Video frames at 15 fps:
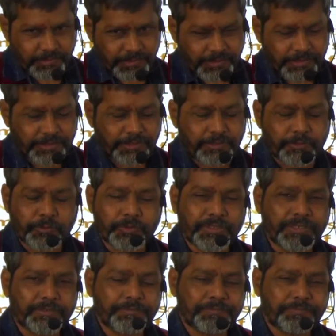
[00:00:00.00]
get into
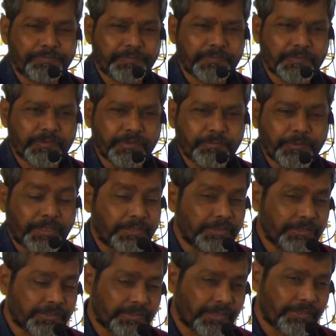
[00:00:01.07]
that, because it
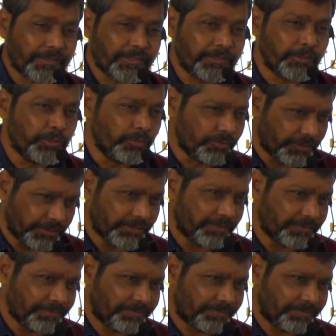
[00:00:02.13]
is not a new word,